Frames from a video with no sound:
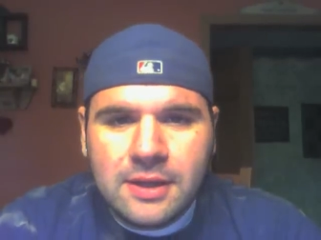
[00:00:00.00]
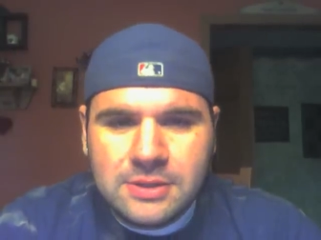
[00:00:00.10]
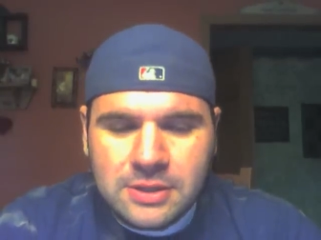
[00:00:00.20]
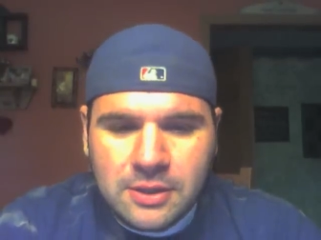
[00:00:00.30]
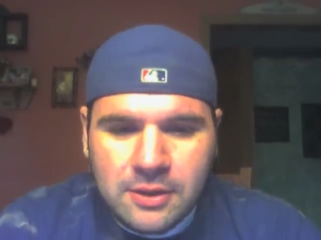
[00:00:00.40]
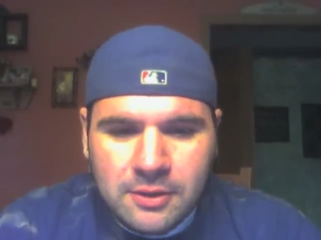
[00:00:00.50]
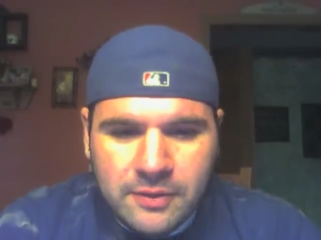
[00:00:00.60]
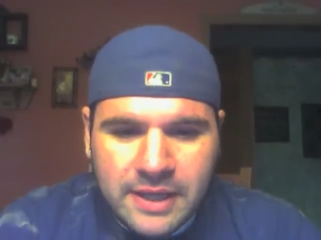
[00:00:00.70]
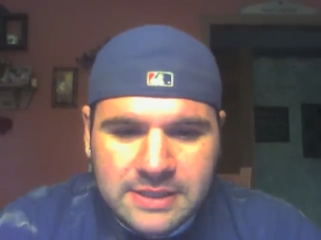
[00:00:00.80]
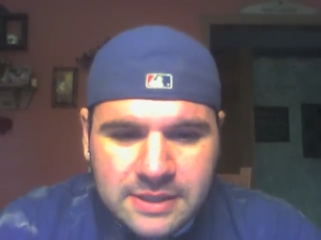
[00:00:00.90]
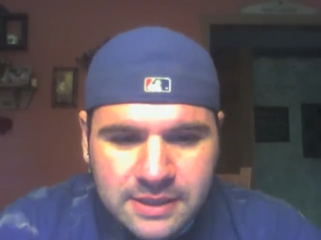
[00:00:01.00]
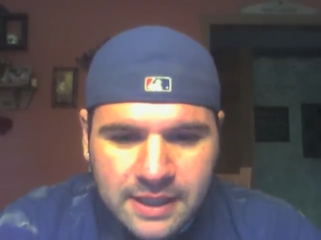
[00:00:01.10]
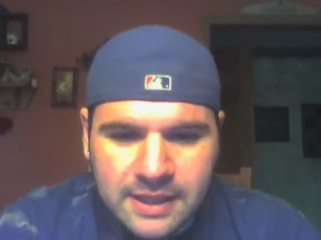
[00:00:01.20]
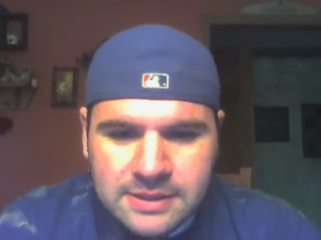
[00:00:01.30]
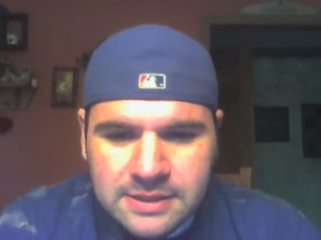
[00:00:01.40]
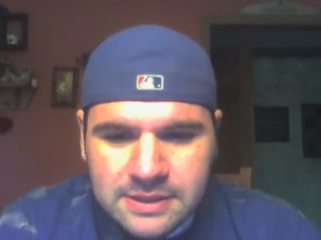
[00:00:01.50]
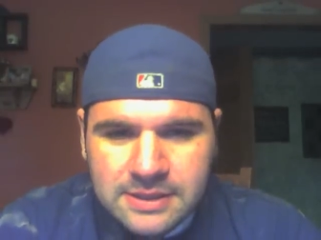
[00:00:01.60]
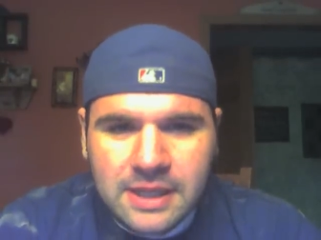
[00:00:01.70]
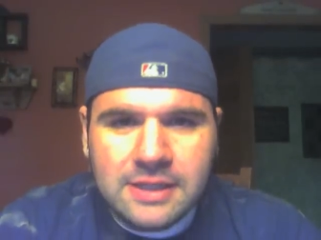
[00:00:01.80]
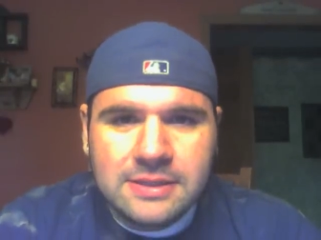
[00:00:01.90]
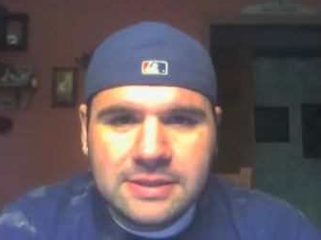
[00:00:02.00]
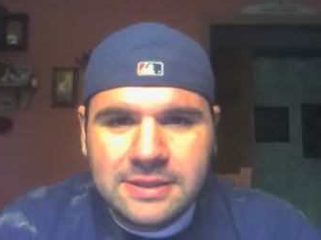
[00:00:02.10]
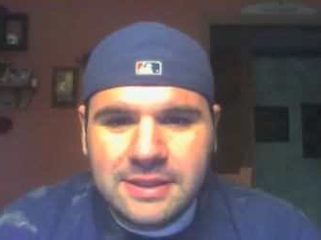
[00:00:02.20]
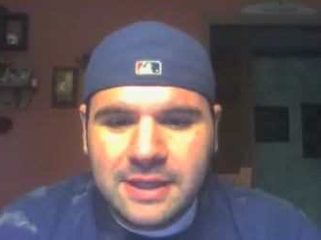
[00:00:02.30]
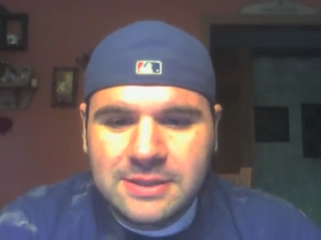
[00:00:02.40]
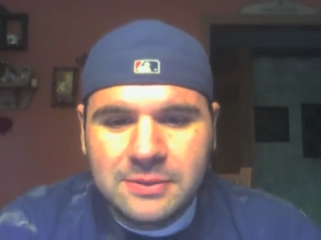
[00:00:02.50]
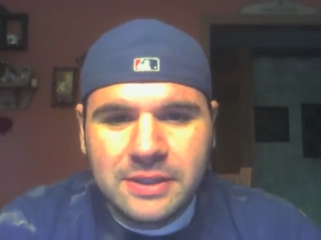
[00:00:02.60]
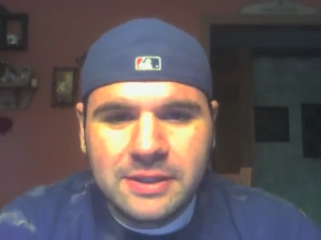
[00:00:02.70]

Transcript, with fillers: So that's it, guys. I'll see you next